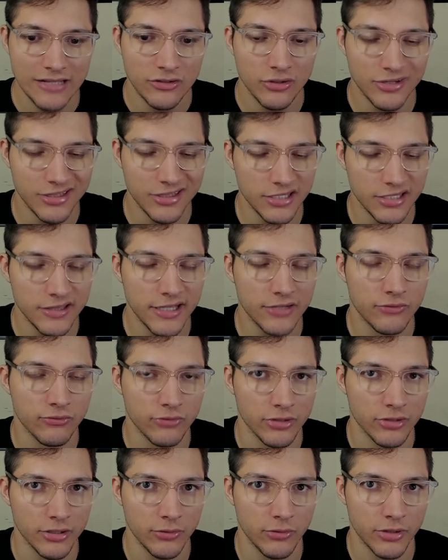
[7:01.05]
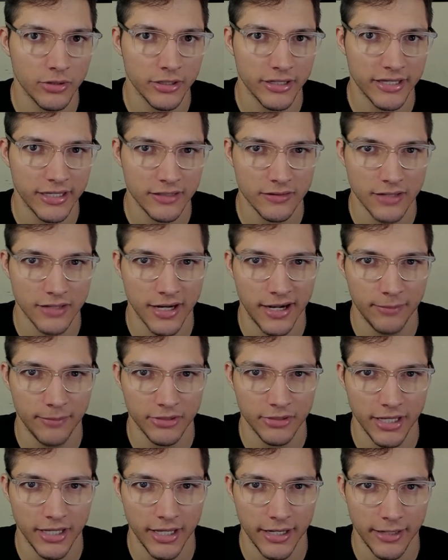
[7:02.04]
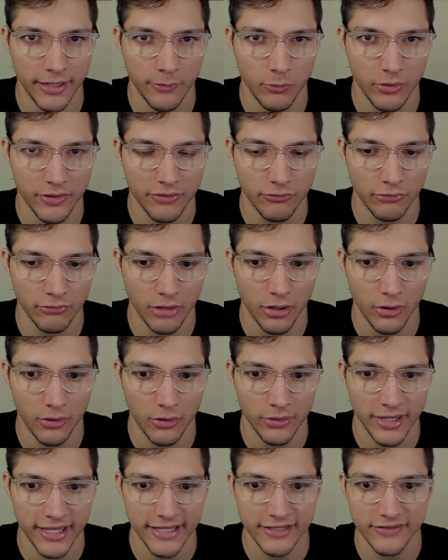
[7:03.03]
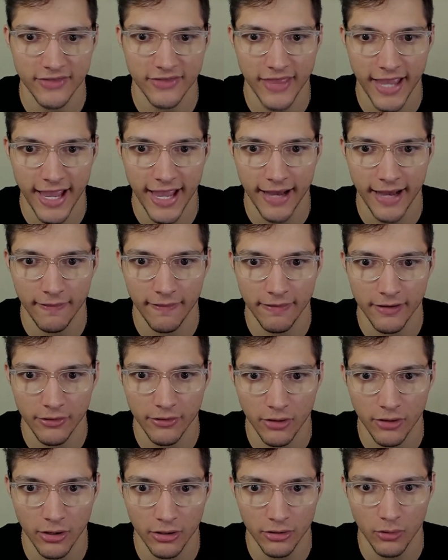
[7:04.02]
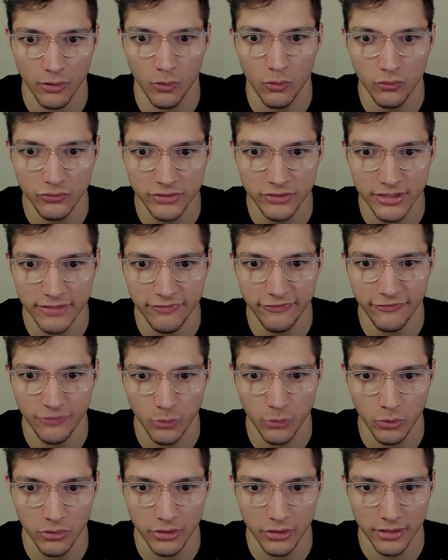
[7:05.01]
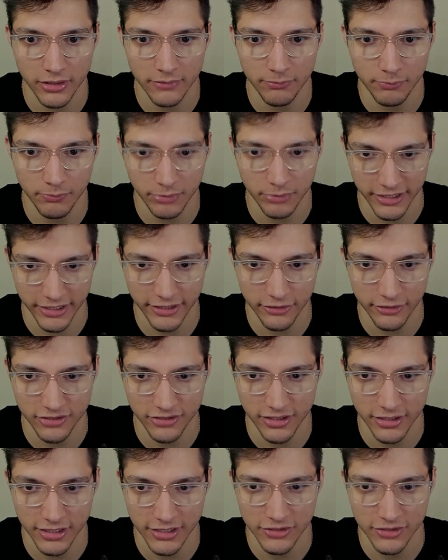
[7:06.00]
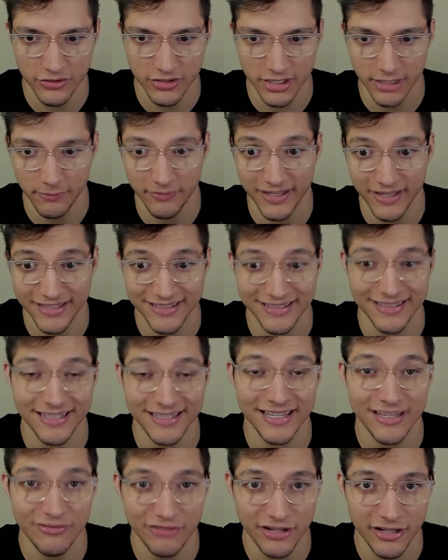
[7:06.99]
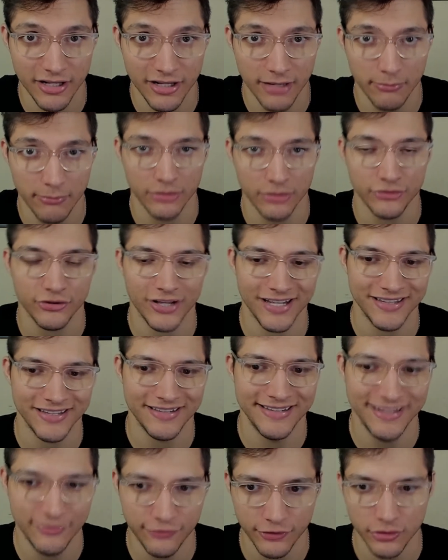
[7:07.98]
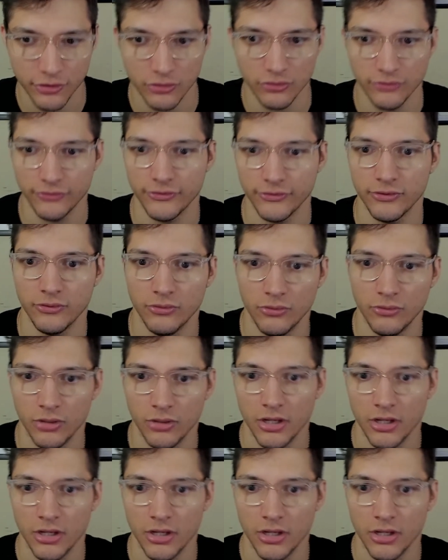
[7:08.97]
I think that's really where it gets complicated with Rogue, is that there are only 4 players on each team. That's an even number, so that's difficult to